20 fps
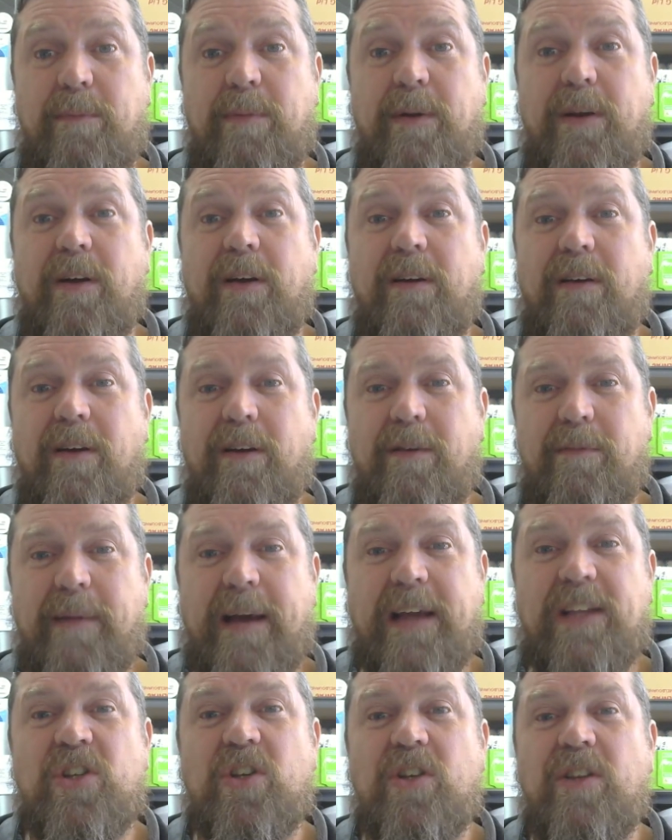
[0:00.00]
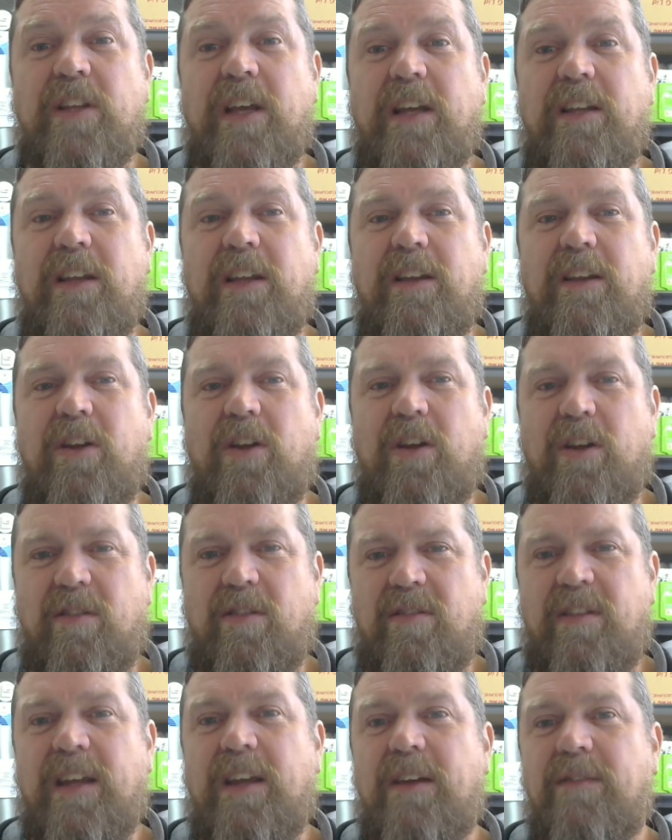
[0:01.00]
but I imagine that you could
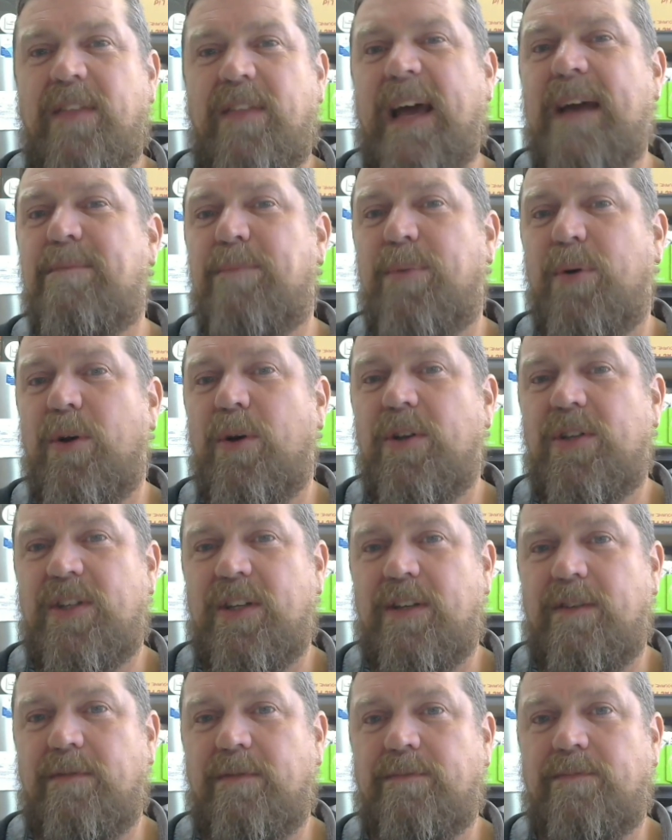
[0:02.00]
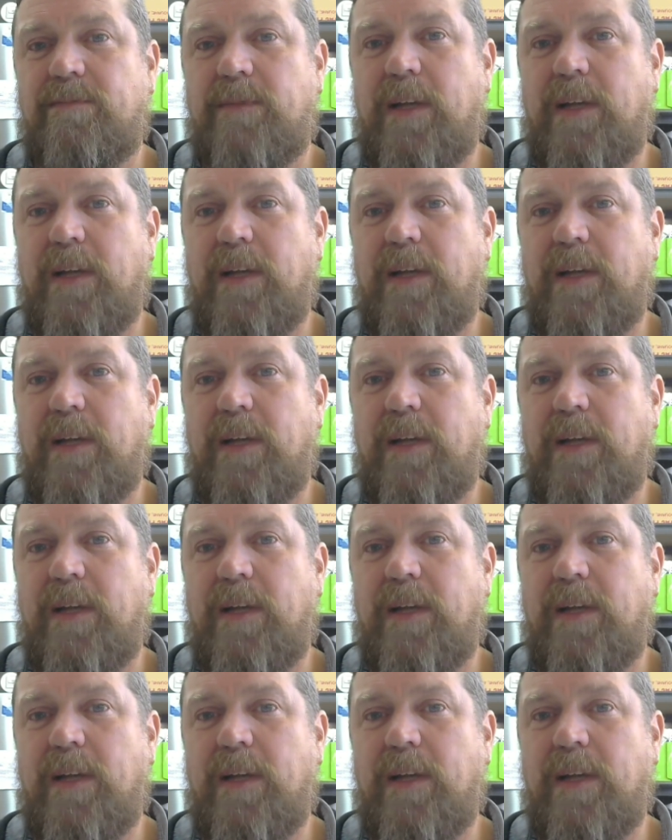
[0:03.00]
think of that person